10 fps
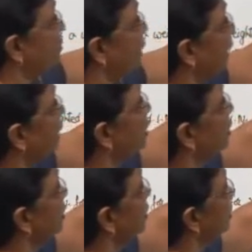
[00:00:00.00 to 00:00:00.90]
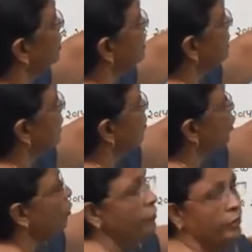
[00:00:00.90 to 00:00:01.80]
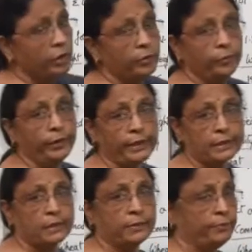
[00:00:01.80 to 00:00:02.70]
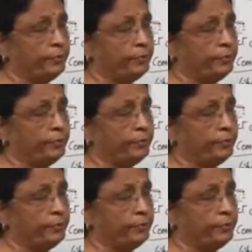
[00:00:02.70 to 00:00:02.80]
by sum of weights.